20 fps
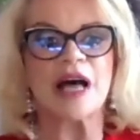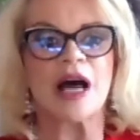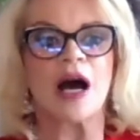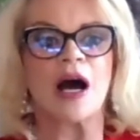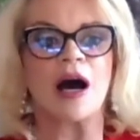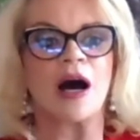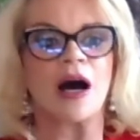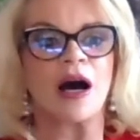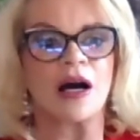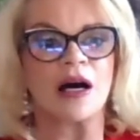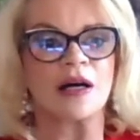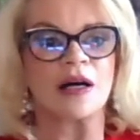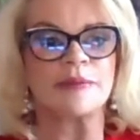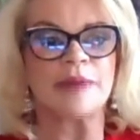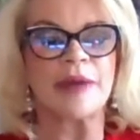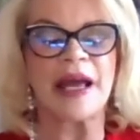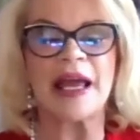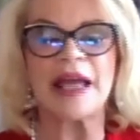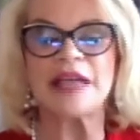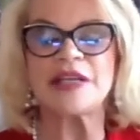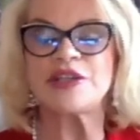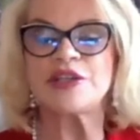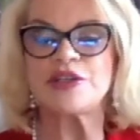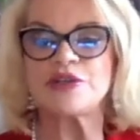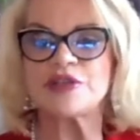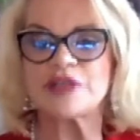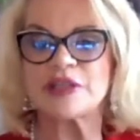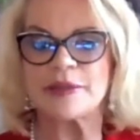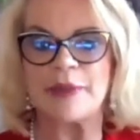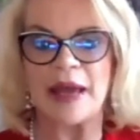and do
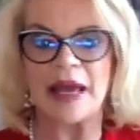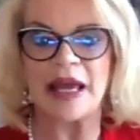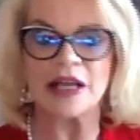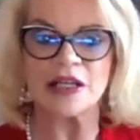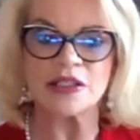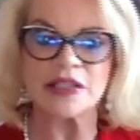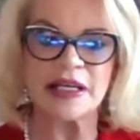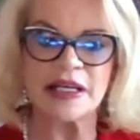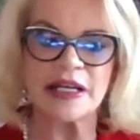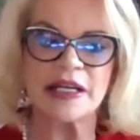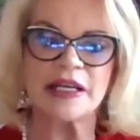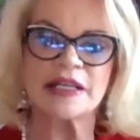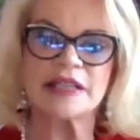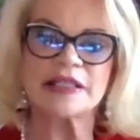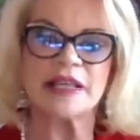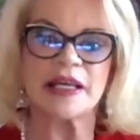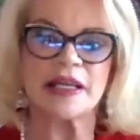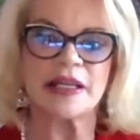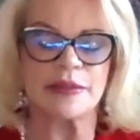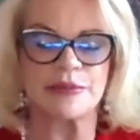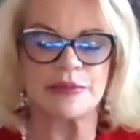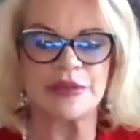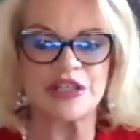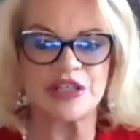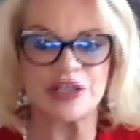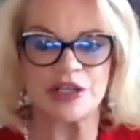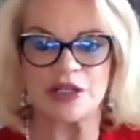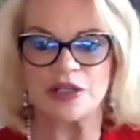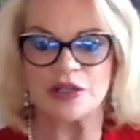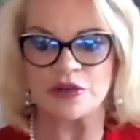some analytics and then
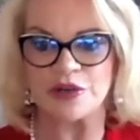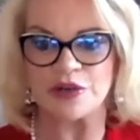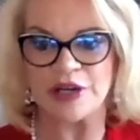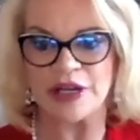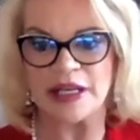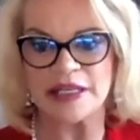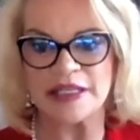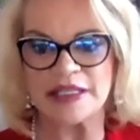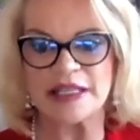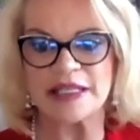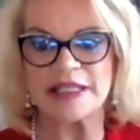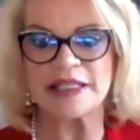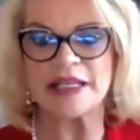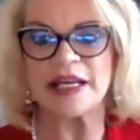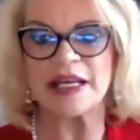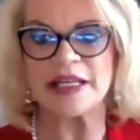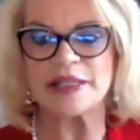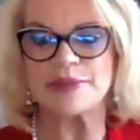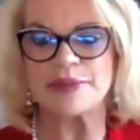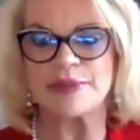machine learning, as that says.